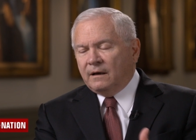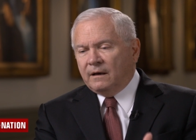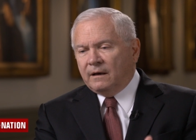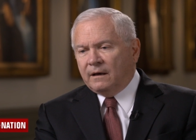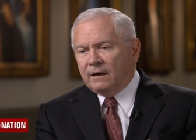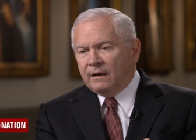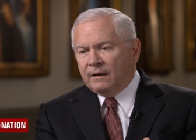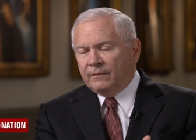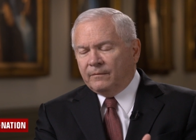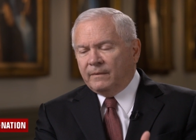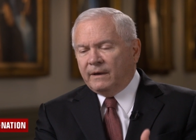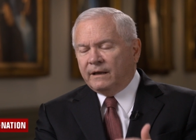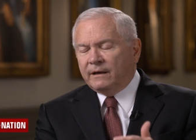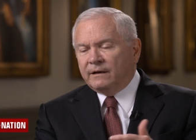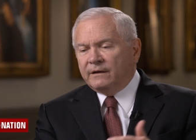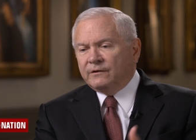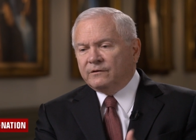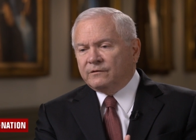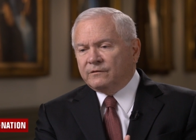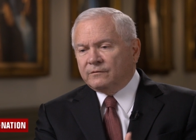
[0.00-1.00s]
Uh, it
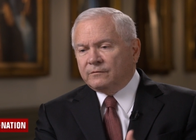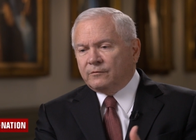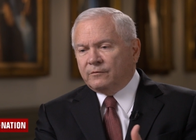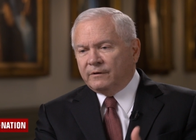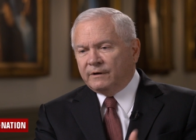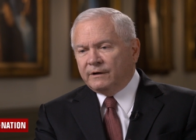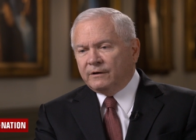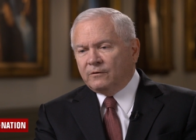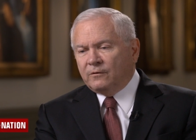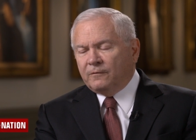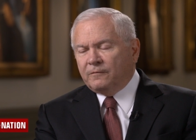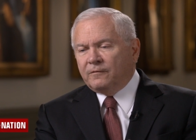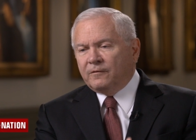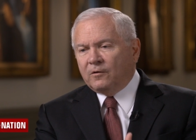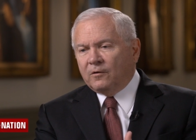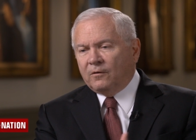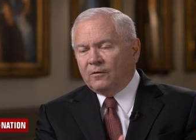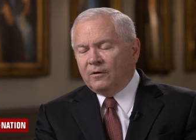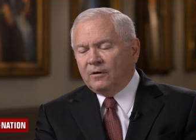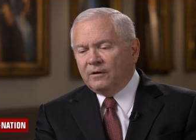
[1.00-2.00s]
is critical
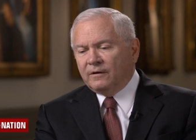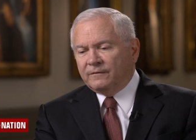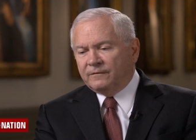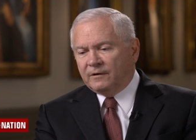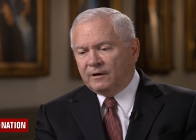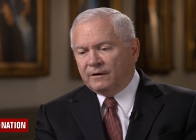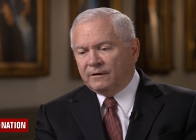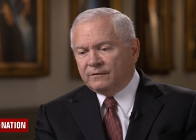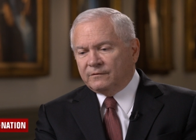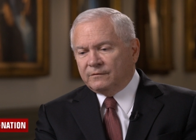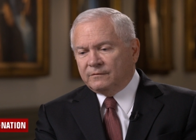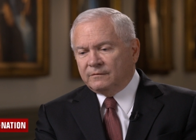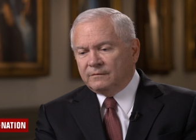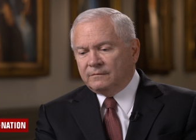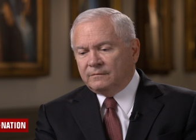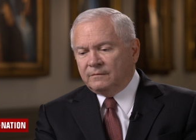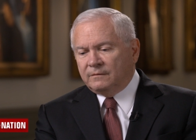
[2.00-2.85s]
for all of us.